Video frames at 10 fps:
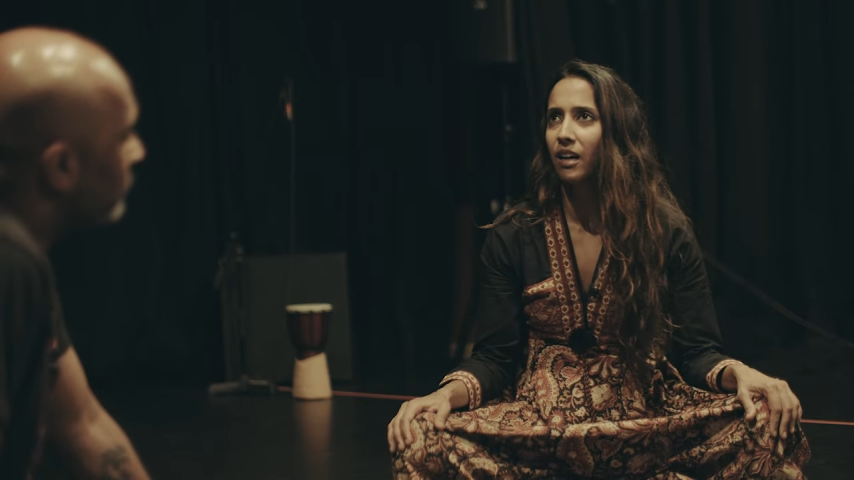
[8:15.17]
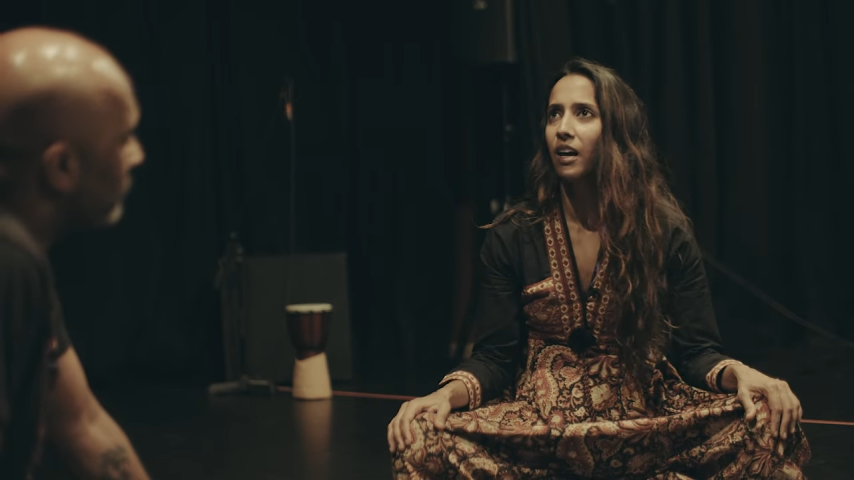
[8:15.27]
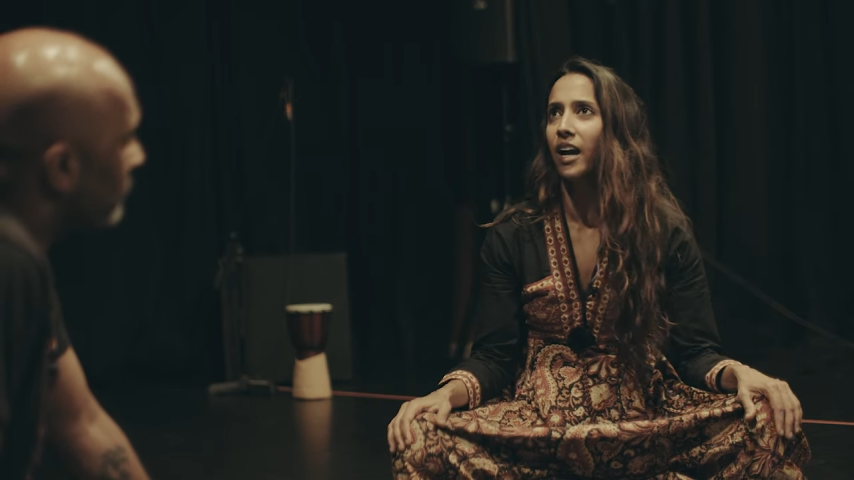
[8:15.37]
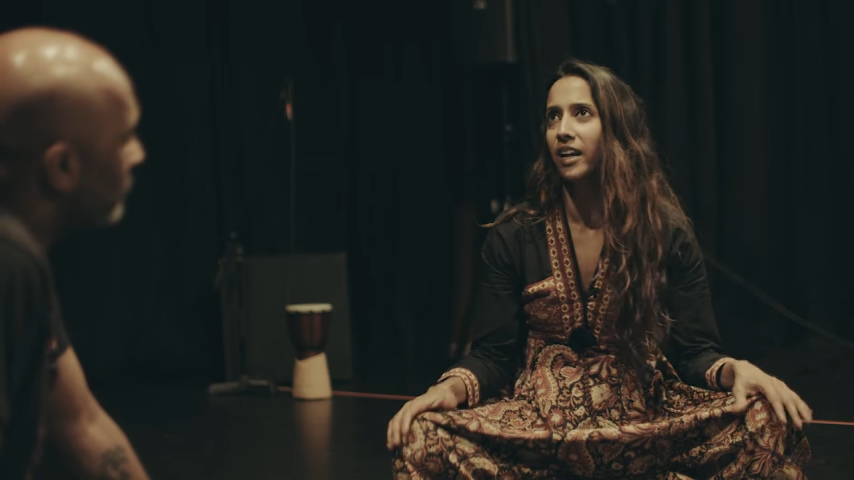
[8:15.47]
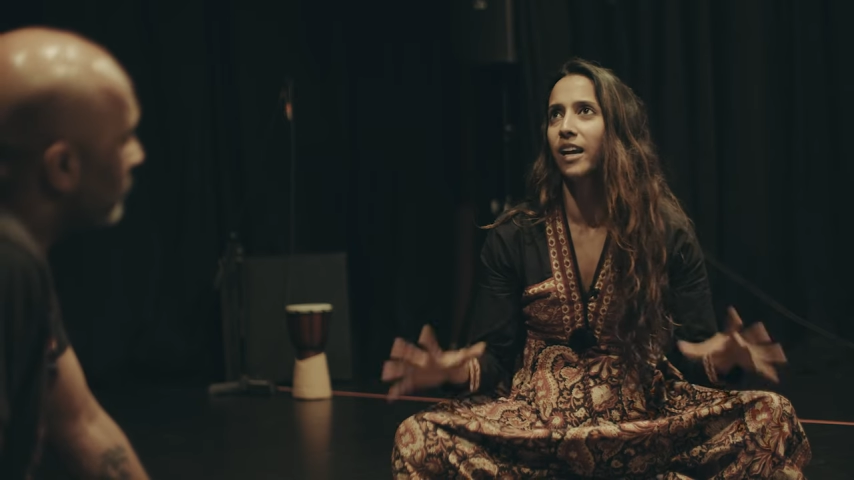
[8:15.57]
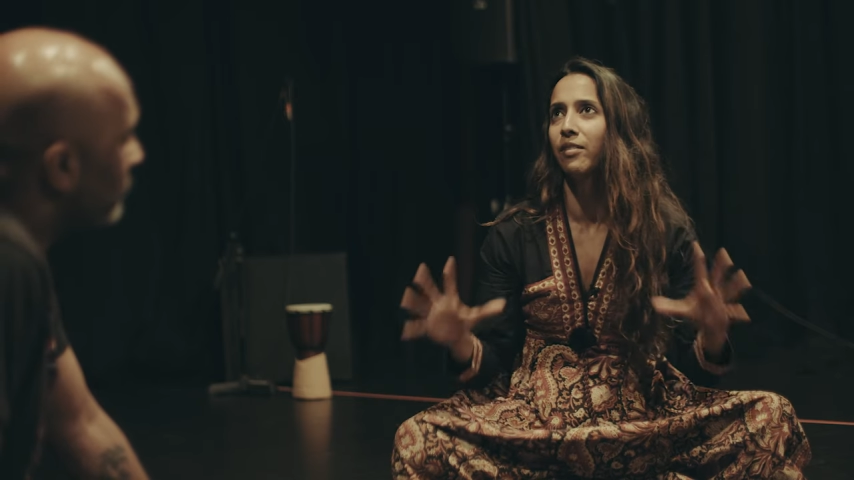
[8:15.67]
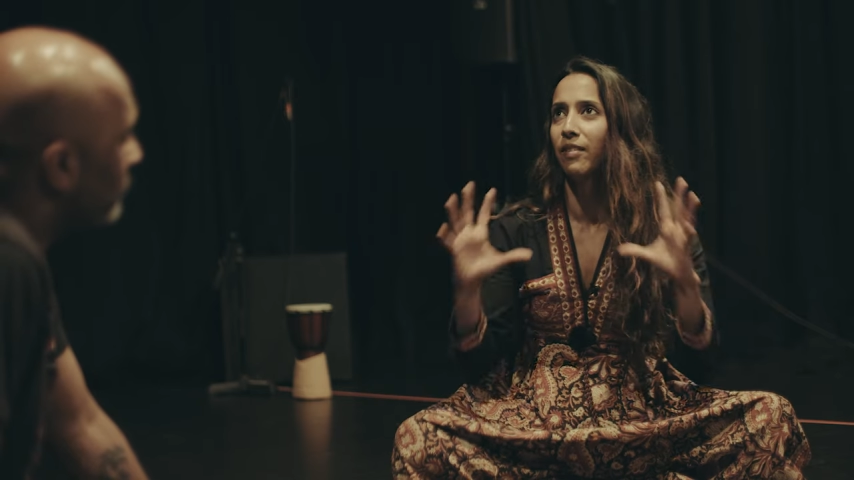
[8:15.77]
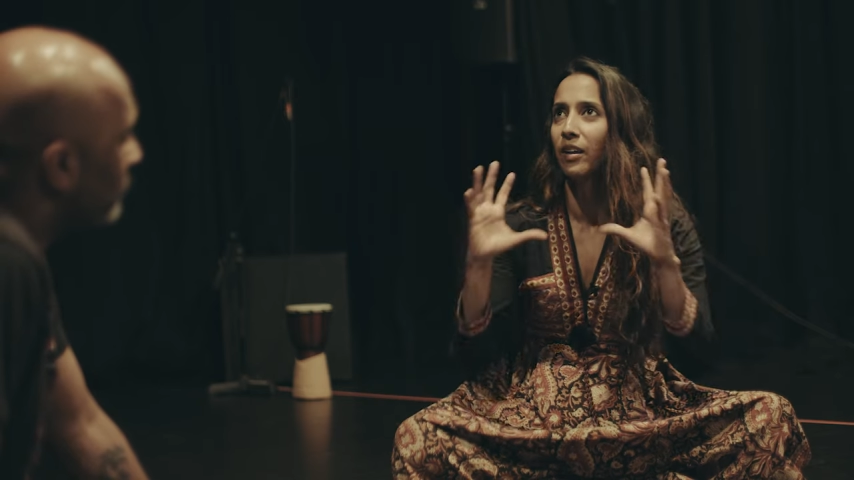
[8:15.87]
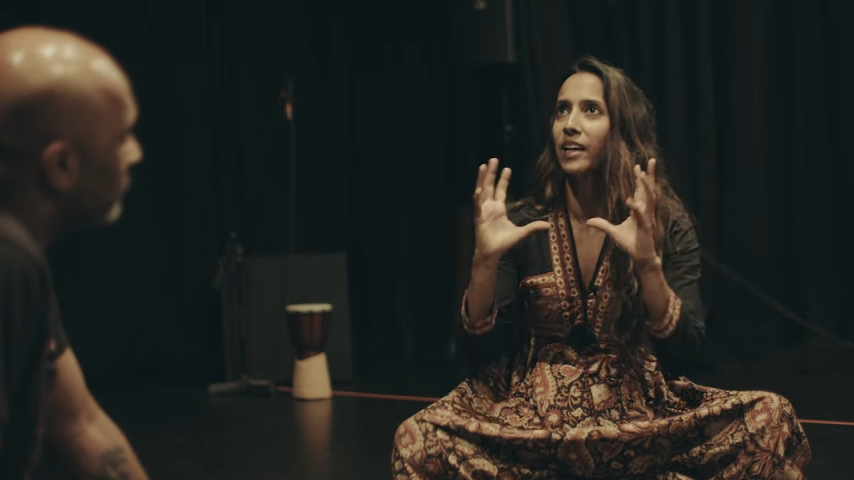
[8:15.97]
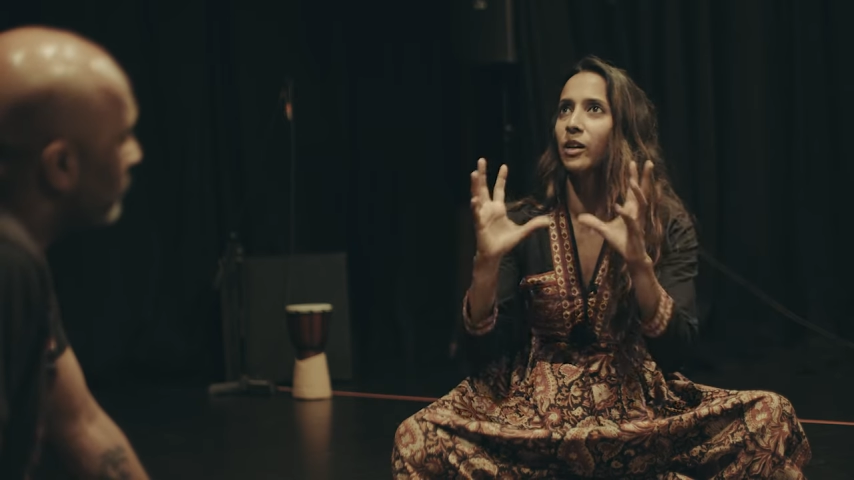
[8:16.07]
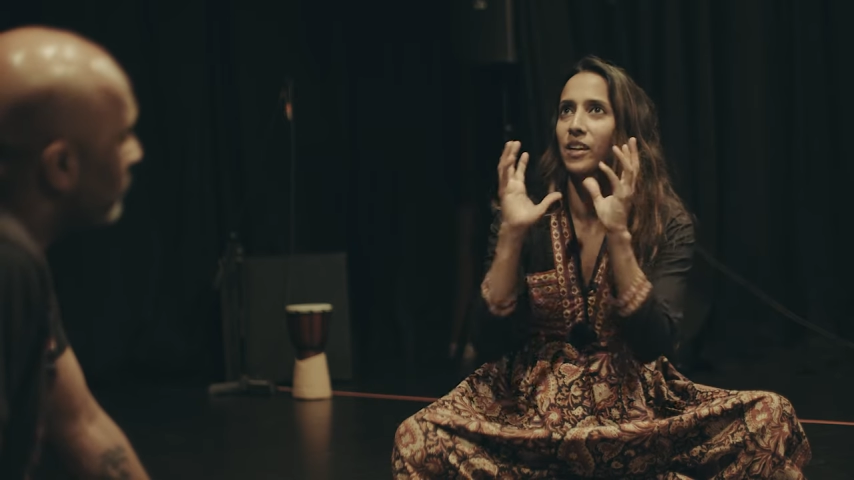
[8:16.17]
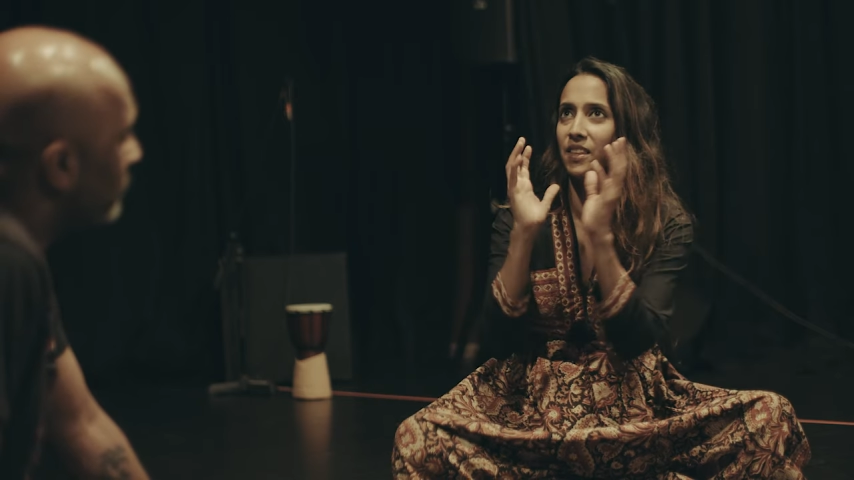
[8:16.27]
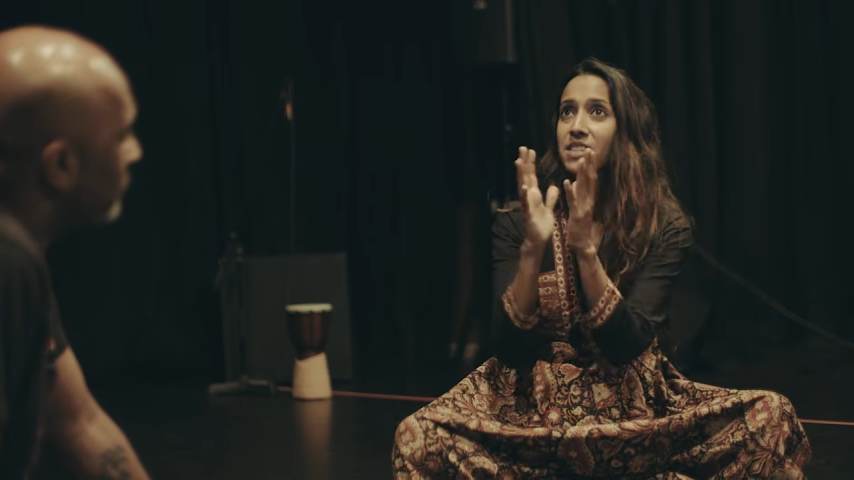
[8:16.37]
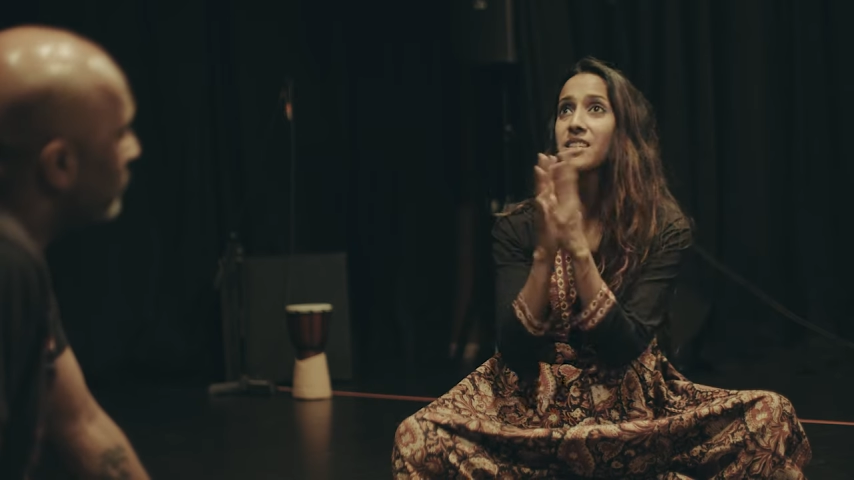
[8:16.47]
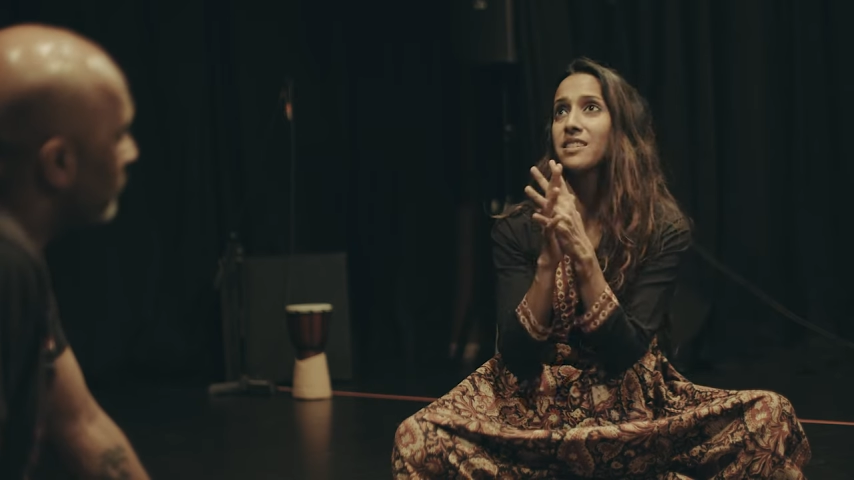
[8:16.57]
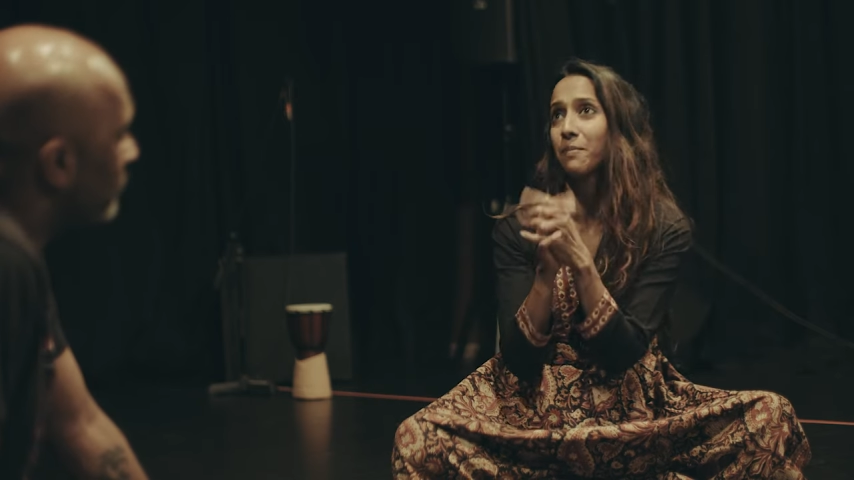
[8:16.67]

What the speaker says: I felt like, okay, this is